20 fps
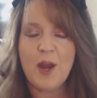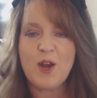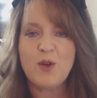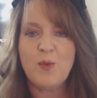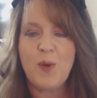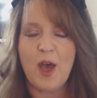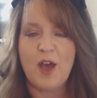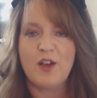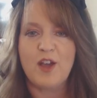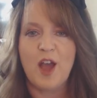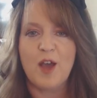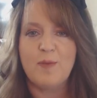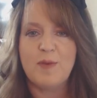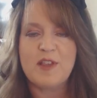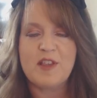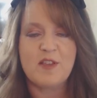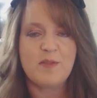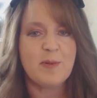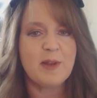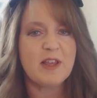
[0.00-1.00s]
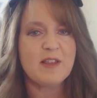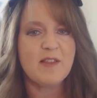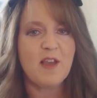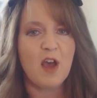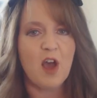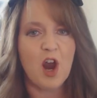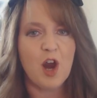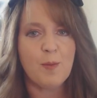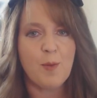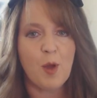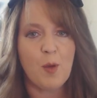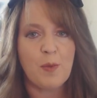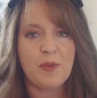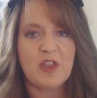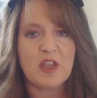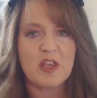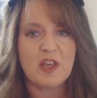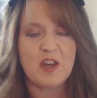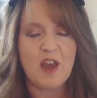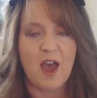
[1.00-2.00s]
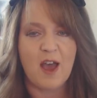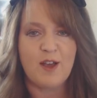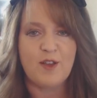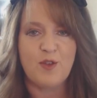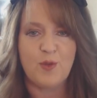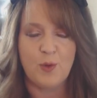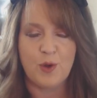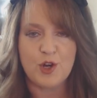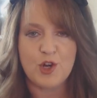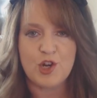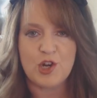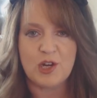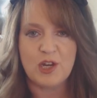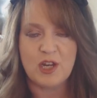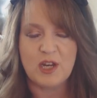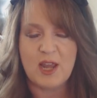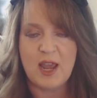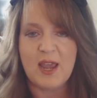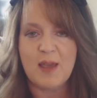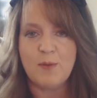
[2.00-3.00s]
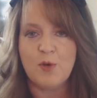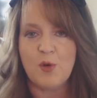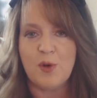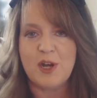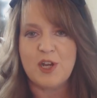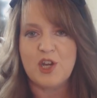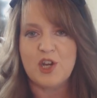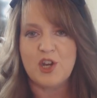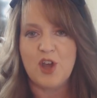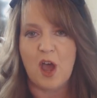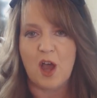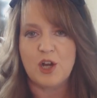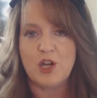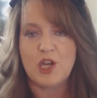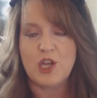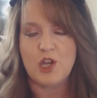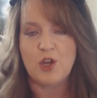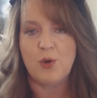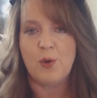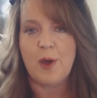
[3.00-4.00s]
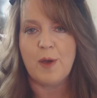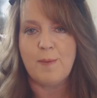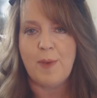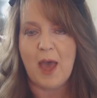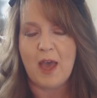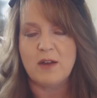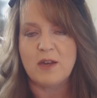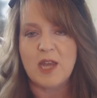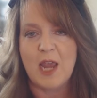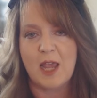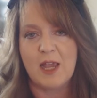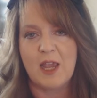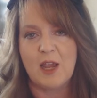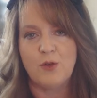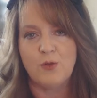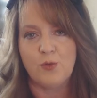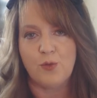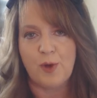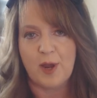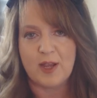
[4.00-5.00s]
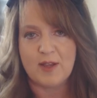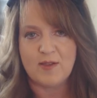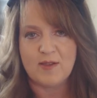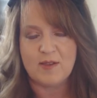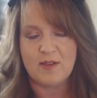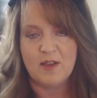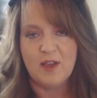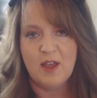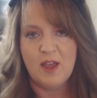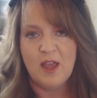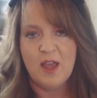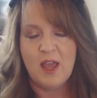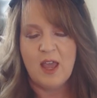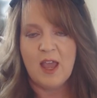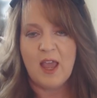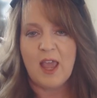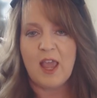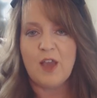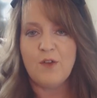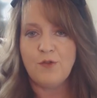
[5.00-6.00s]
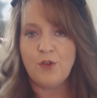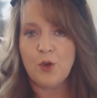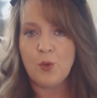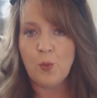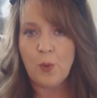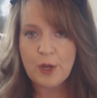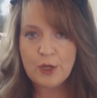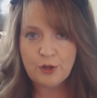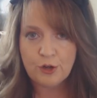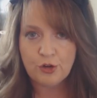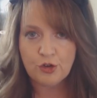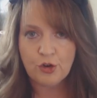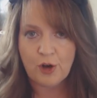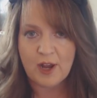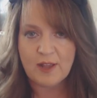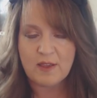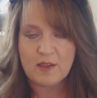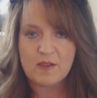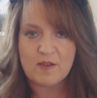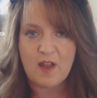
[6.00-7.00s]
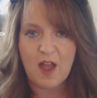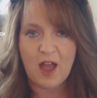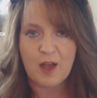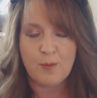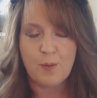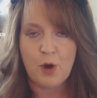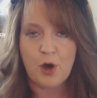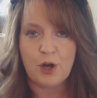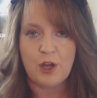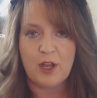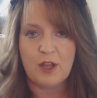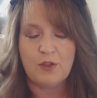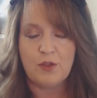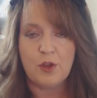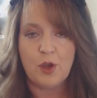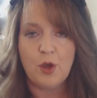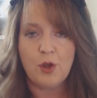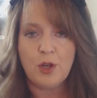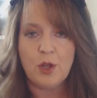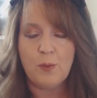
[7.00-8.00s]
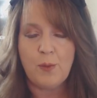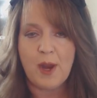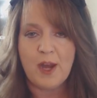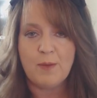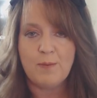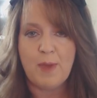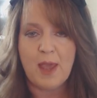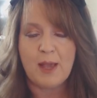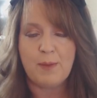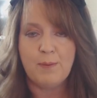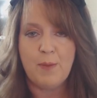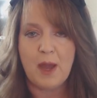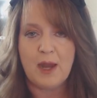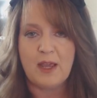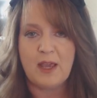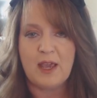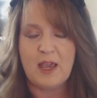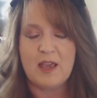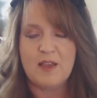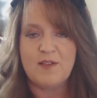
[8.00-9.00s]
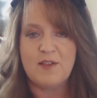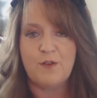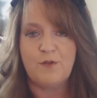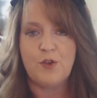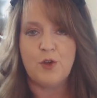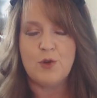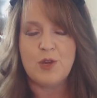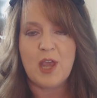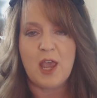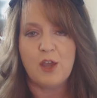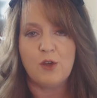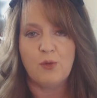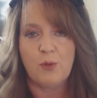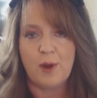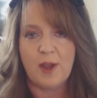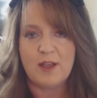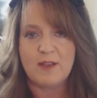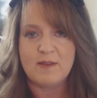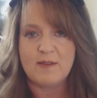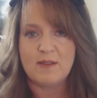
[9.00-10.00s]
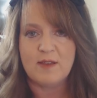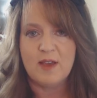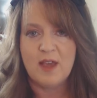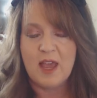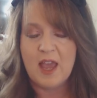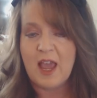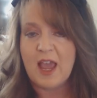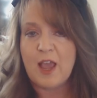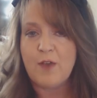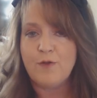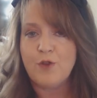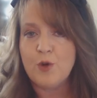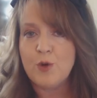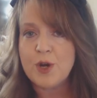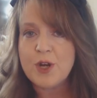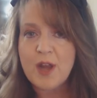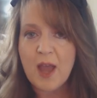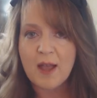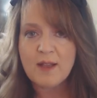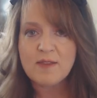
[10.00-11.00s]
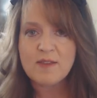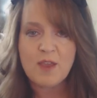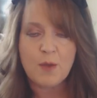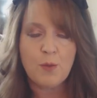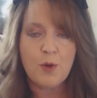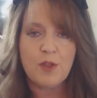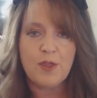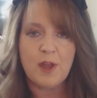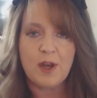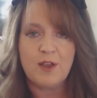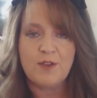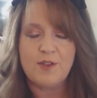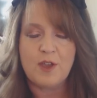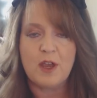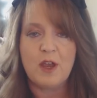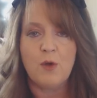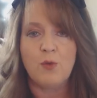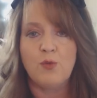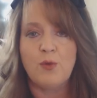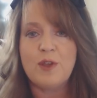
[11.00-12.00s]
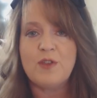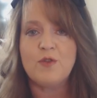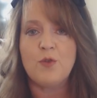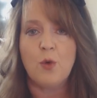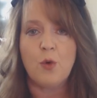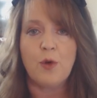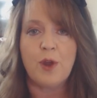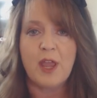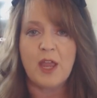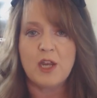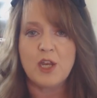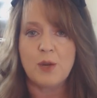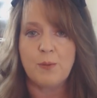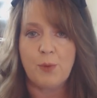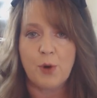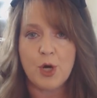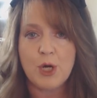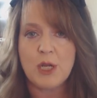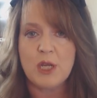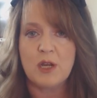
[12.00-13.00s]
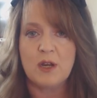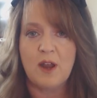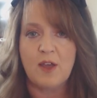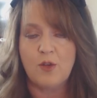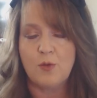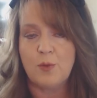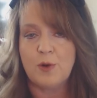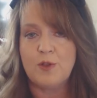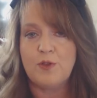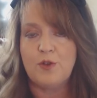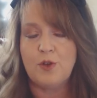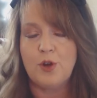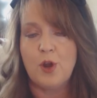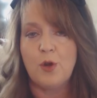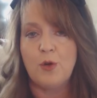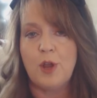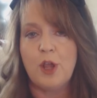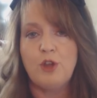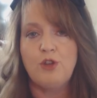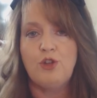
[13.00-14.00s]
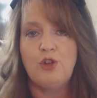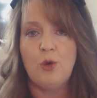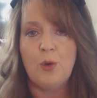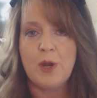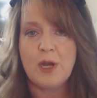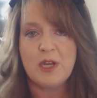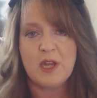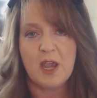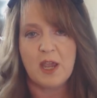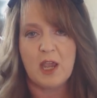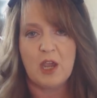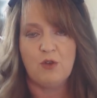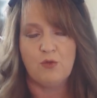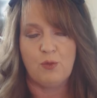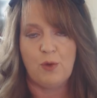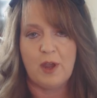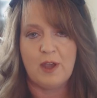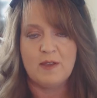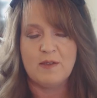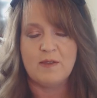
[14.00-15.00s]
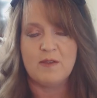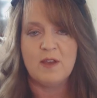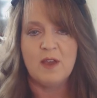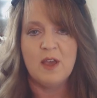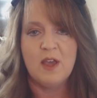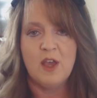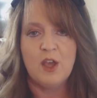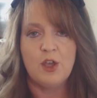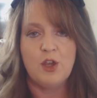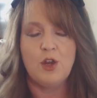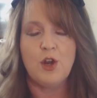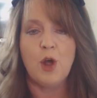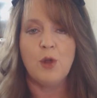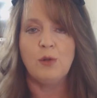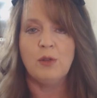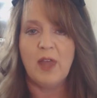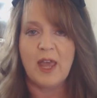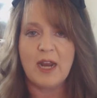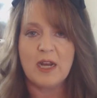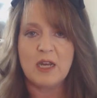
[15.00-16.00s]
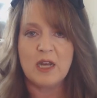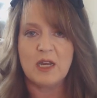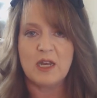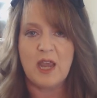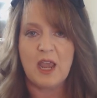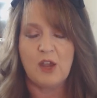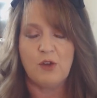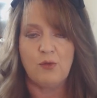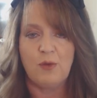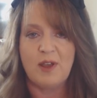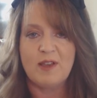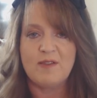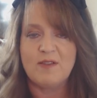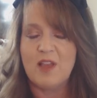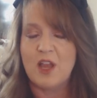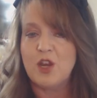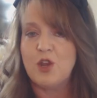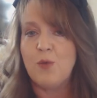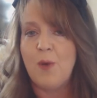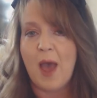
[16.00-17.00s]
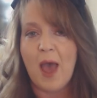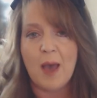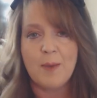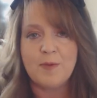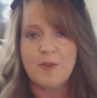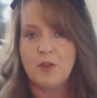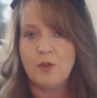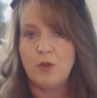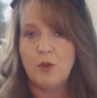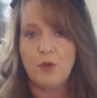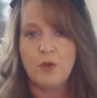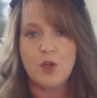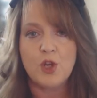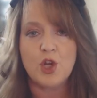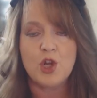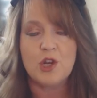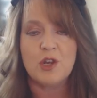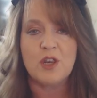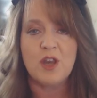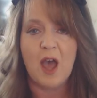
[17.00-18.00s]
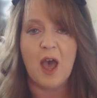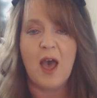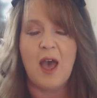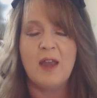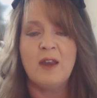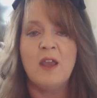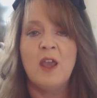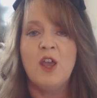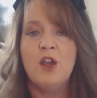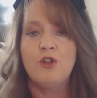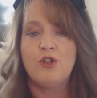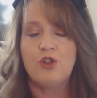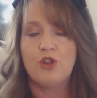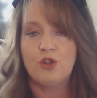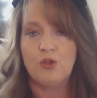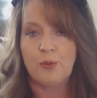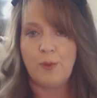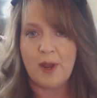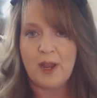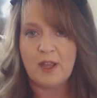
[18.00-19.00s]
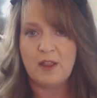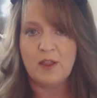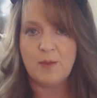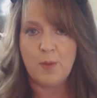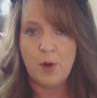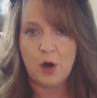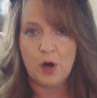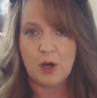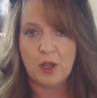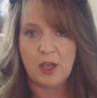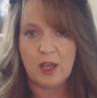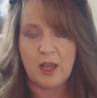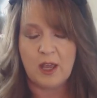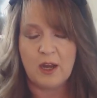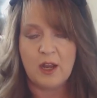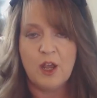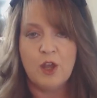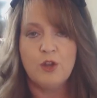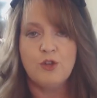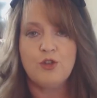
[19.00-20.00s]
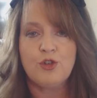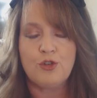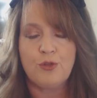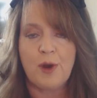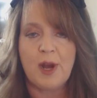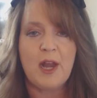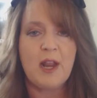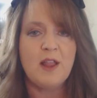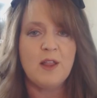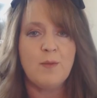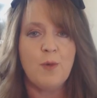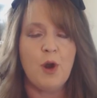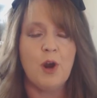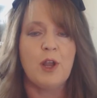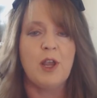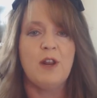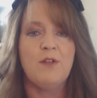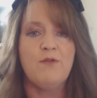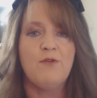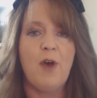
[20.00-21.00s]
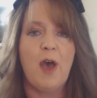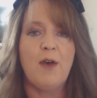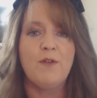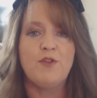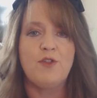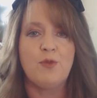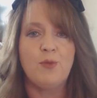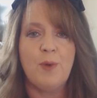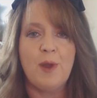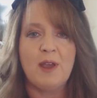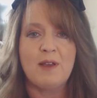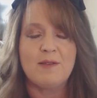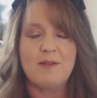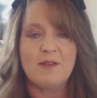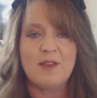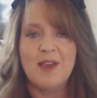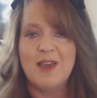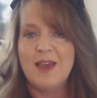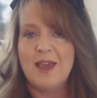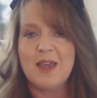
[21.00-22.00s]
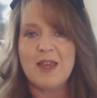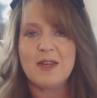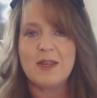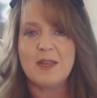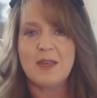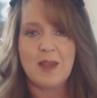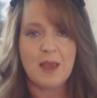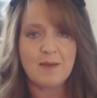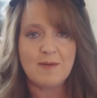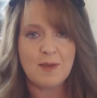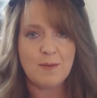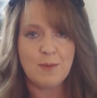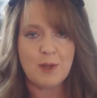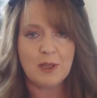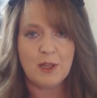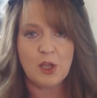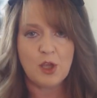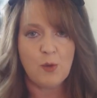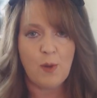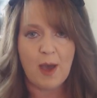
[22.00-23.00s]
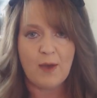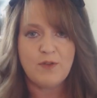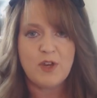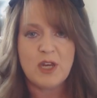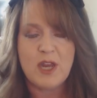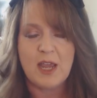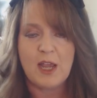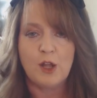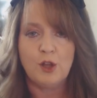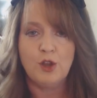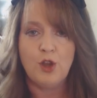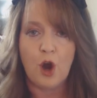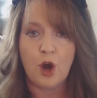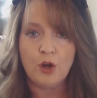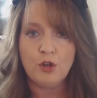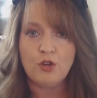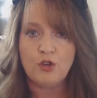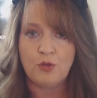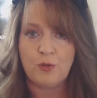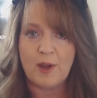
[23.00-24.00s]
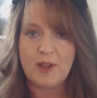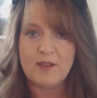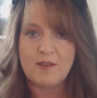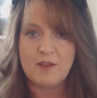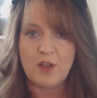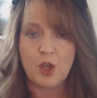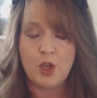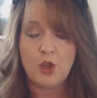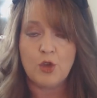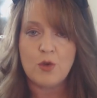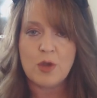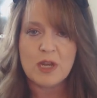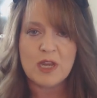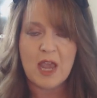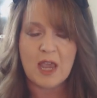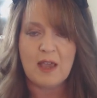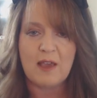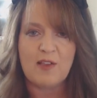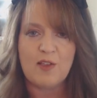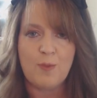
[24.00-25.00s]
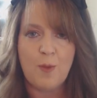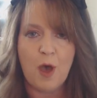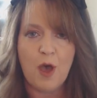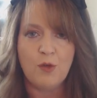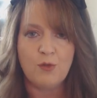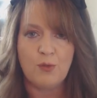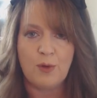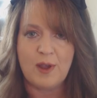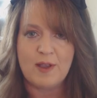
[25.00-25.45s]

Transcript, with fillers: everyone, welcome. This is Melissa Arma with the Stock Swoosh, and today I'm going to talk to you about taking risk. If you want to trade the stock market, the only way to make money is if you take risk. If you are not someone that is a risk-oriented person, in other words, you don't enjoy taking risk, you don't like to take risk, then you absolutely should not trade the market. Trading the market involves risk. It doesn't mean that you have to take a large risk. You can take a small